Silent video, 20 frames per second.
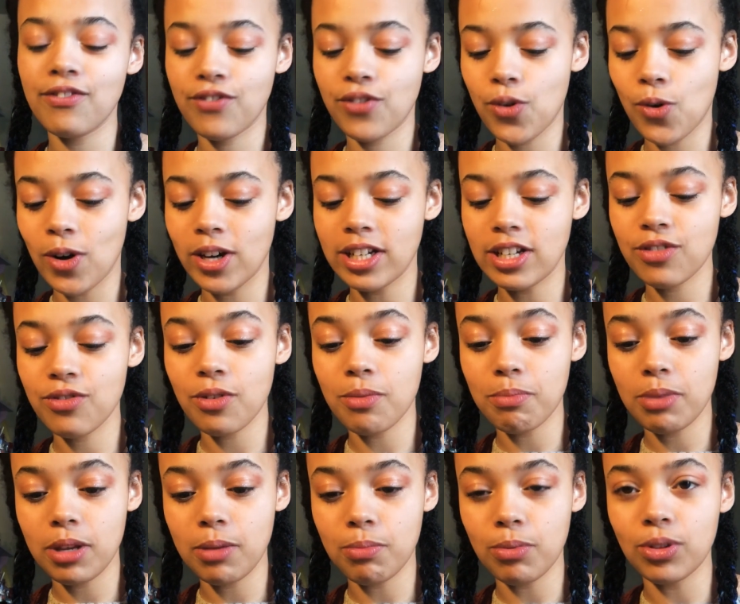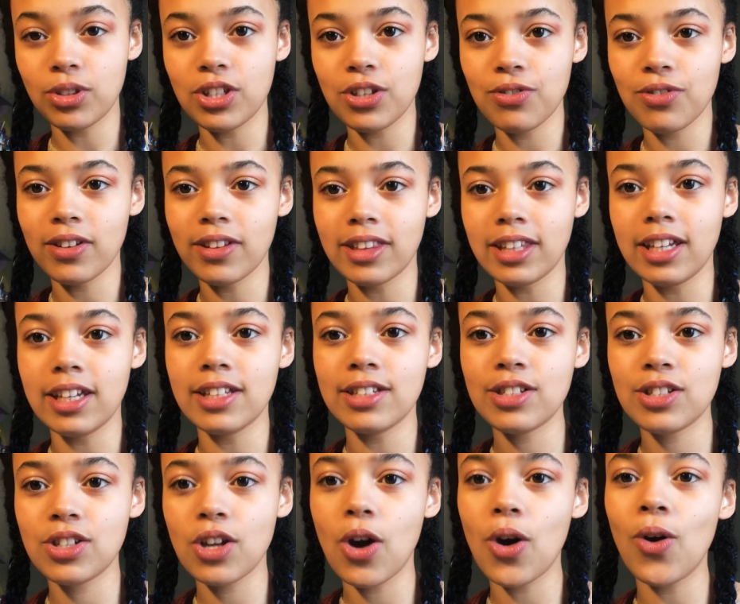for different people differently.
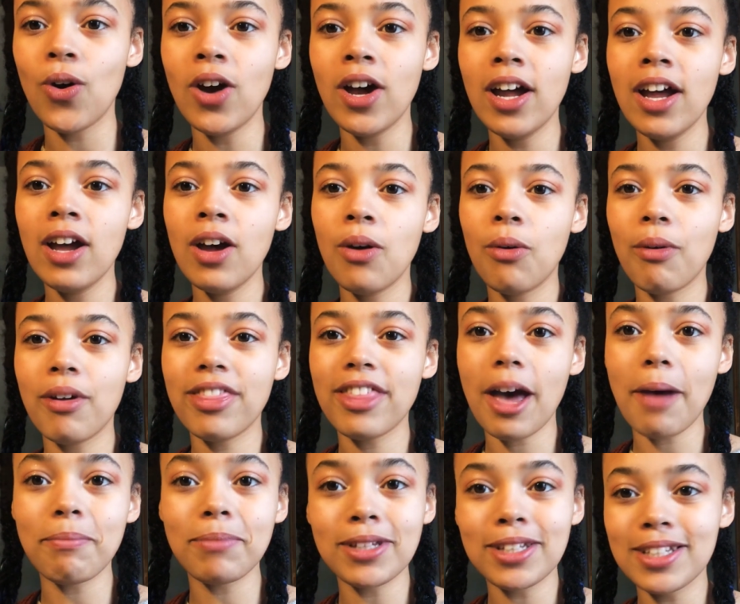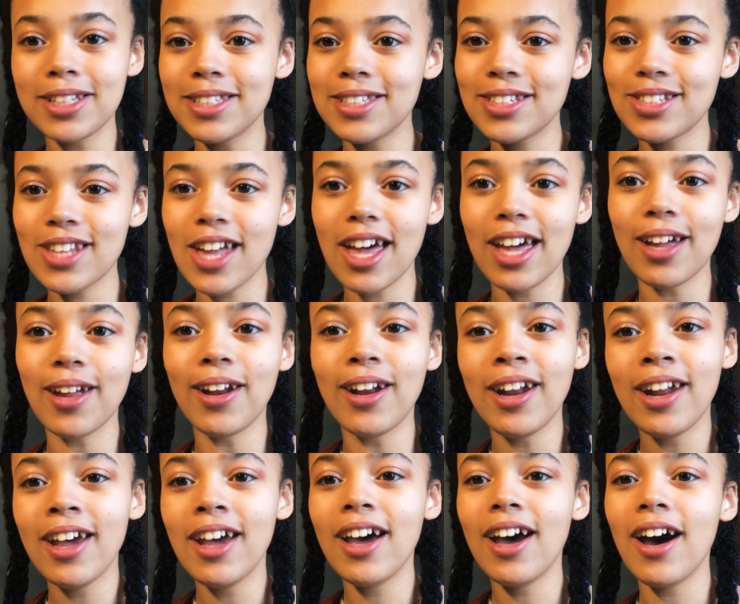So with that being said,
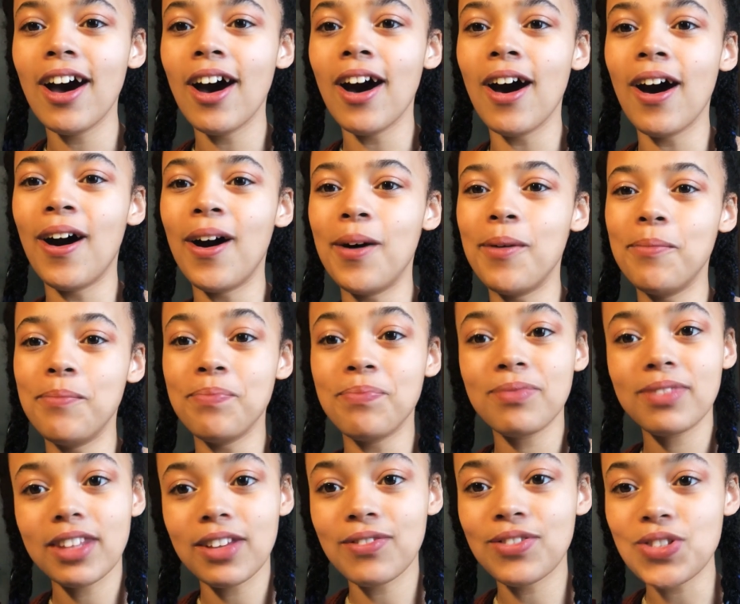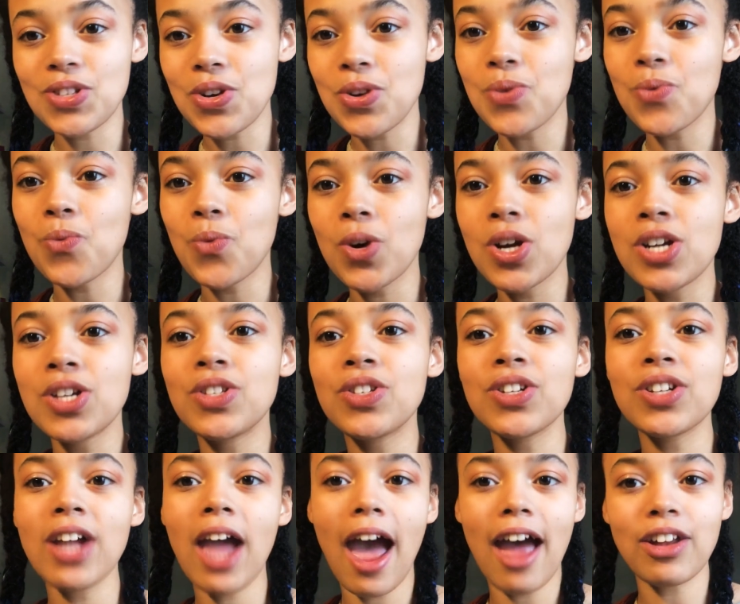if certain words or
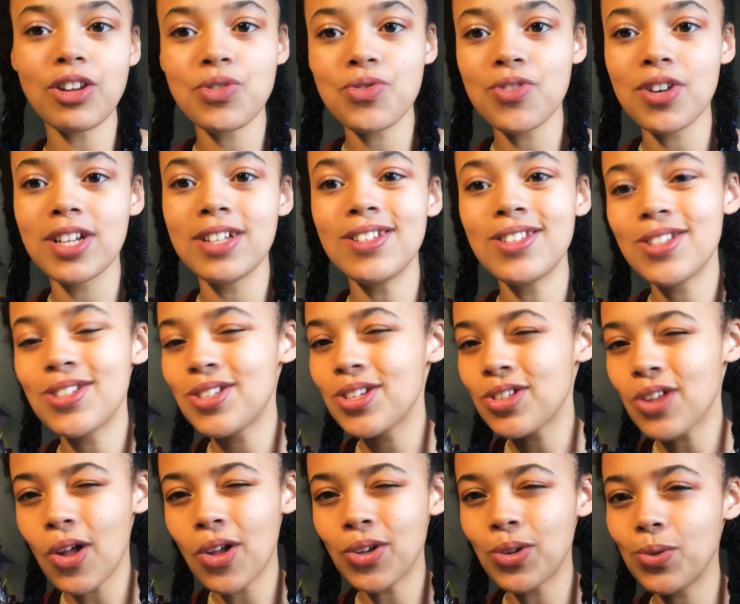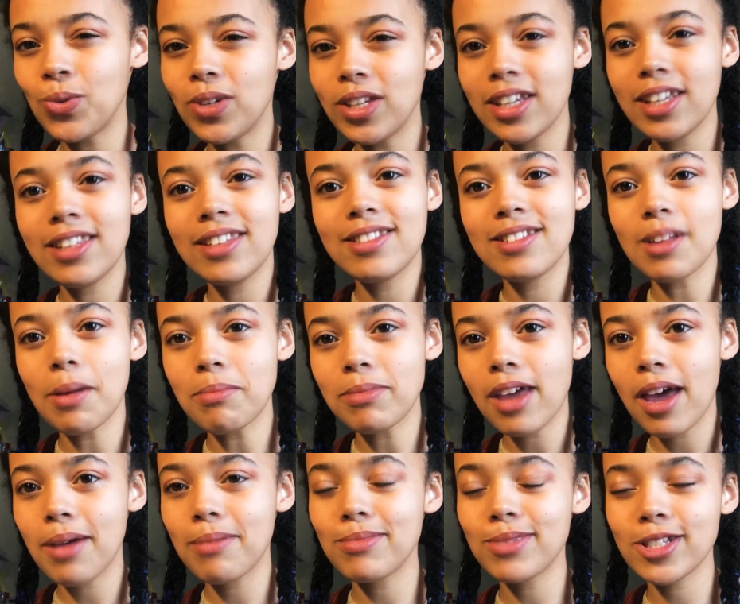catchphrases is all you need,
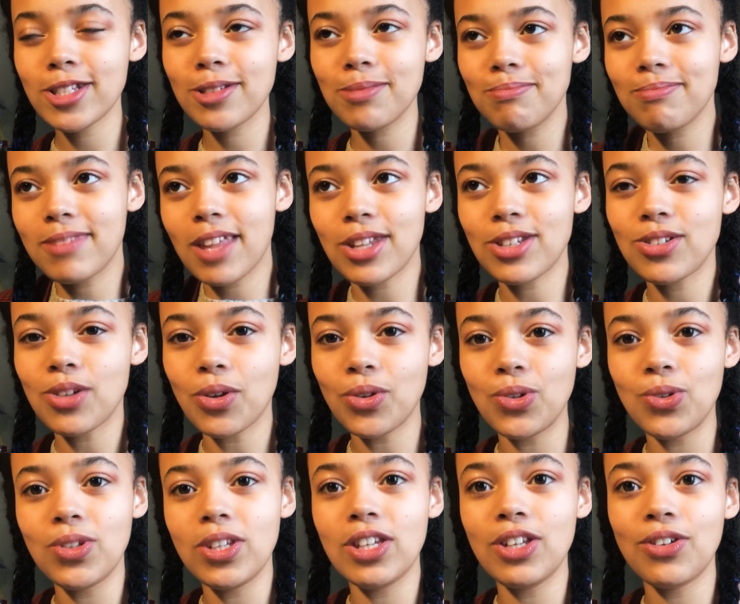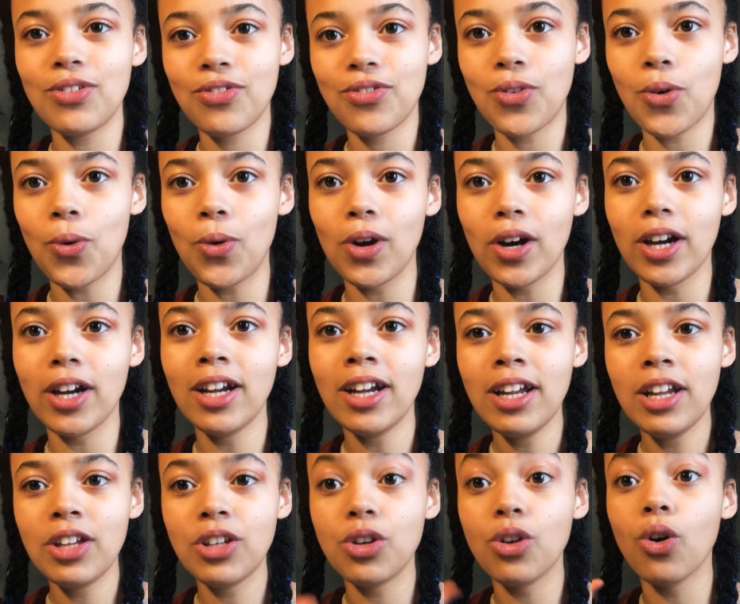sometimes that's all you need for
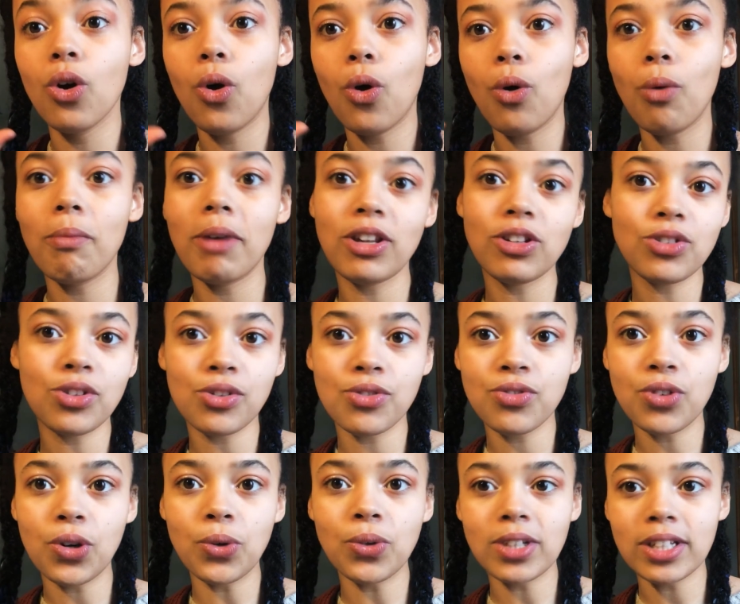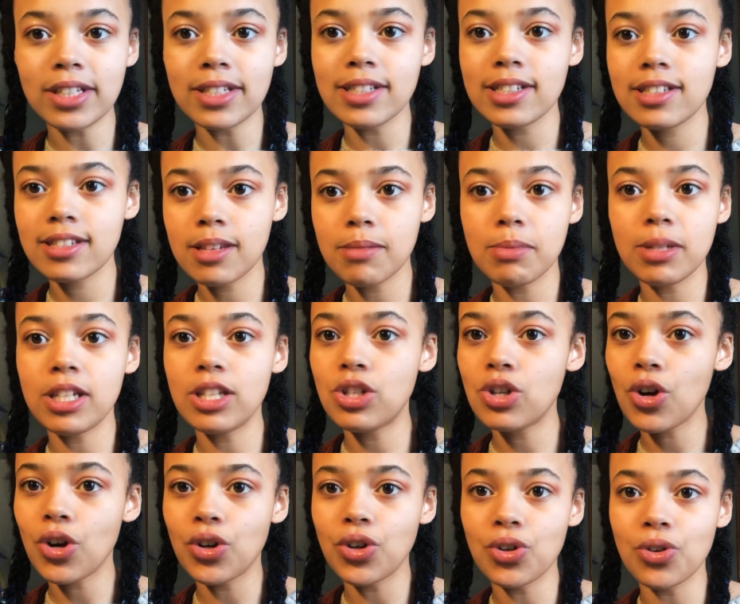your whole mental focus to be
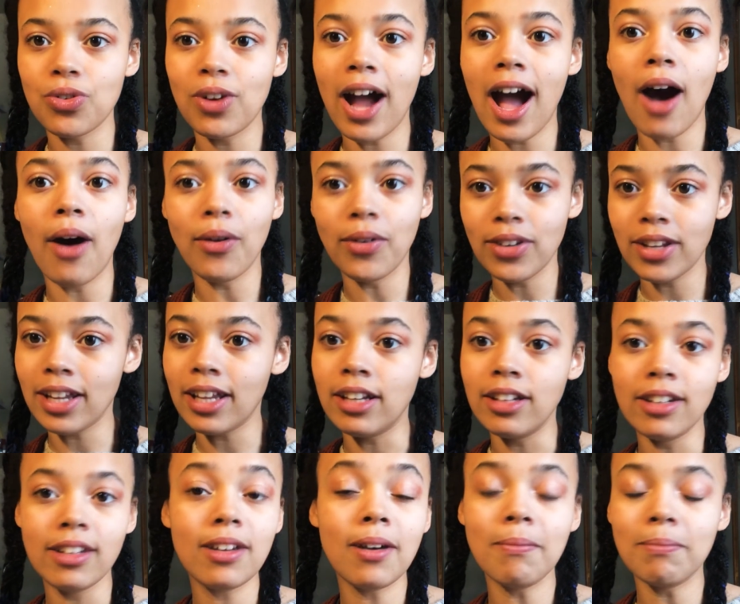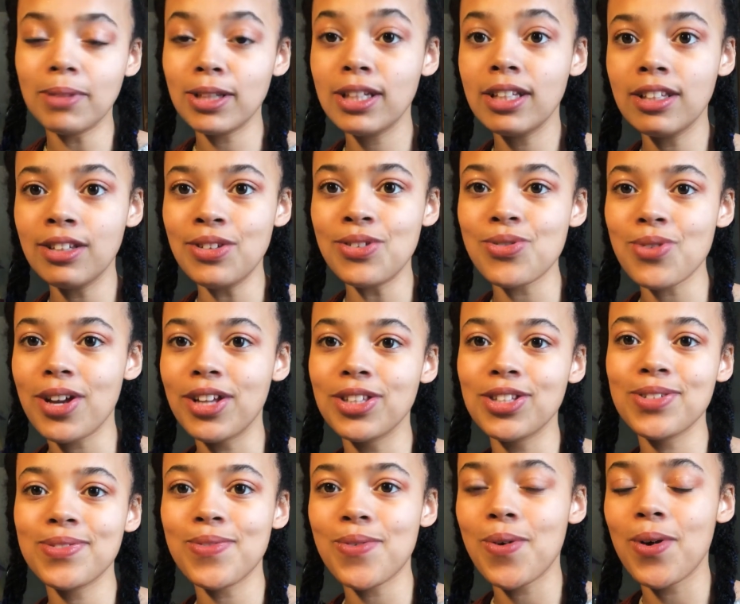turned around and completely
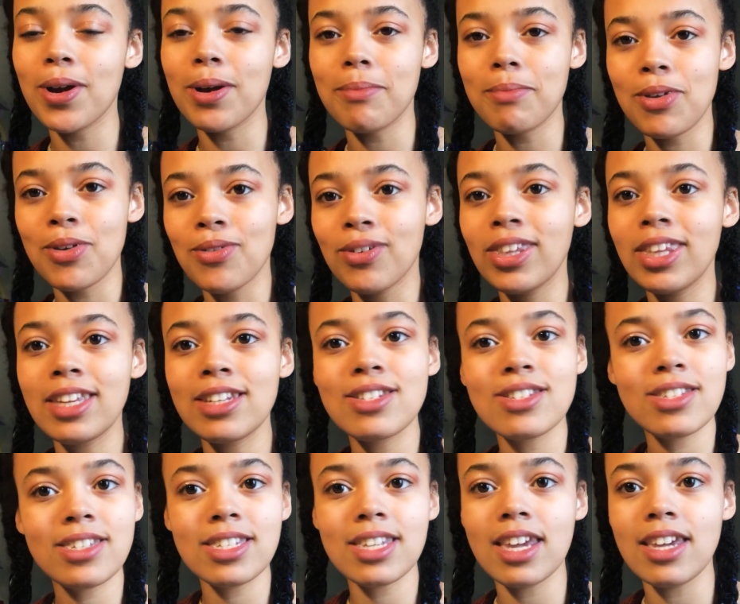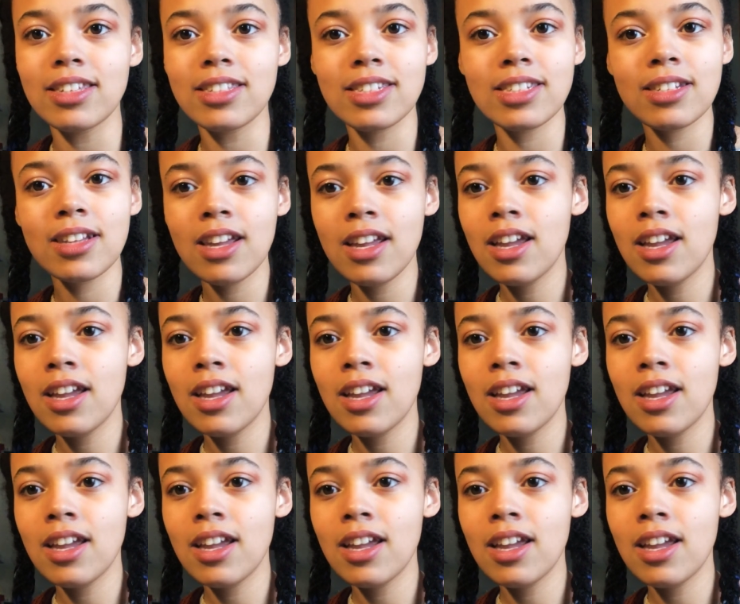transformed. It really just takes